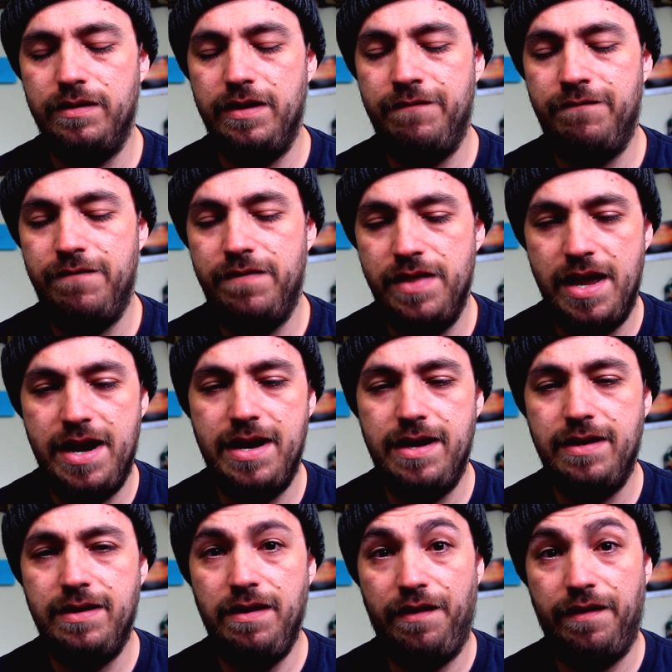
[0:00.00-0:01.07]
If
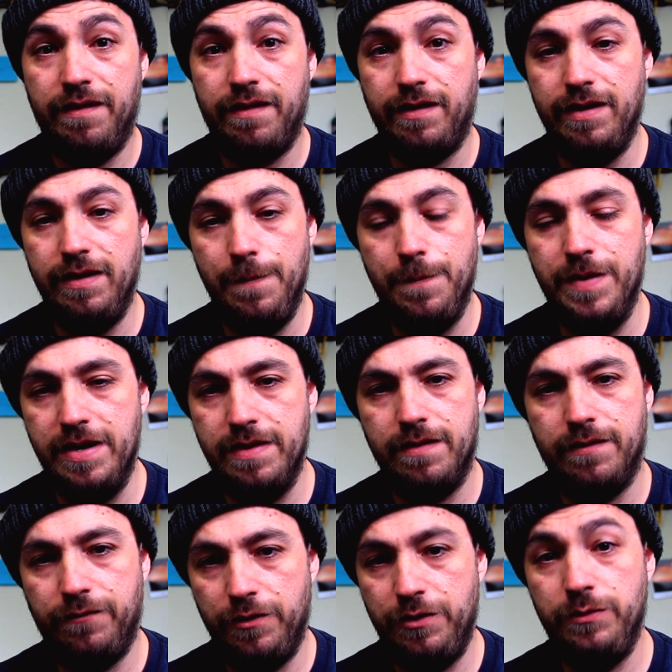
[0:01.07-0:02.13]
they are going to be there
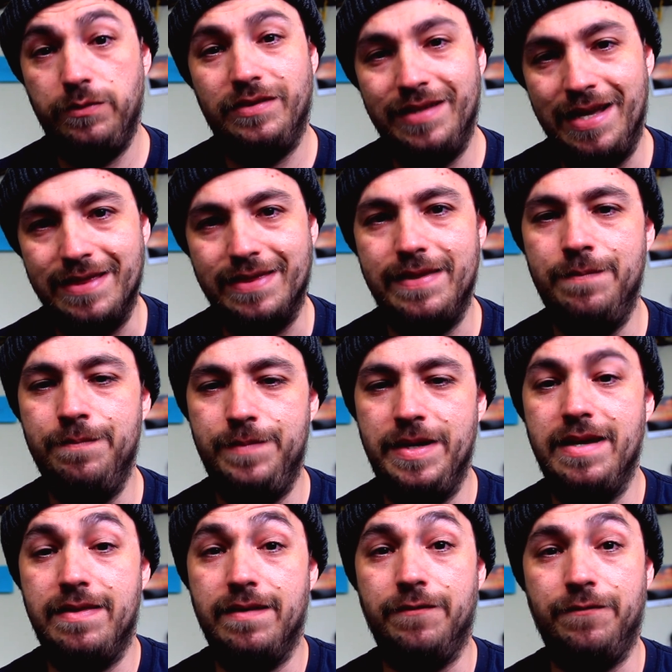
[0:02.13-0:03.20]
for you, let them
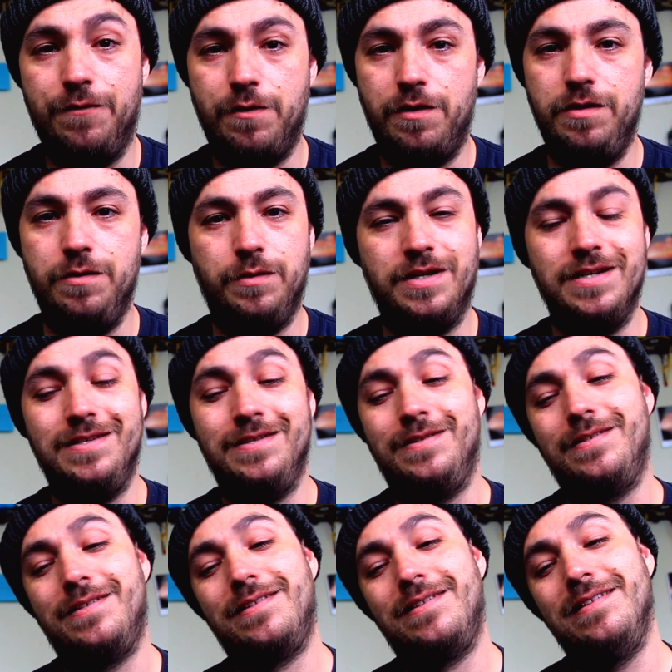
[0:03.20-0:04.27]
be there for you,
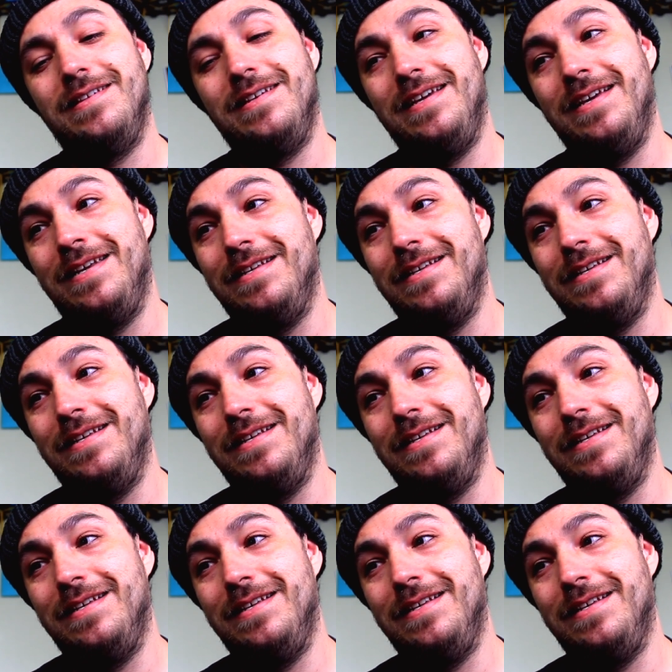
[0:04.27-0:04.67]
because it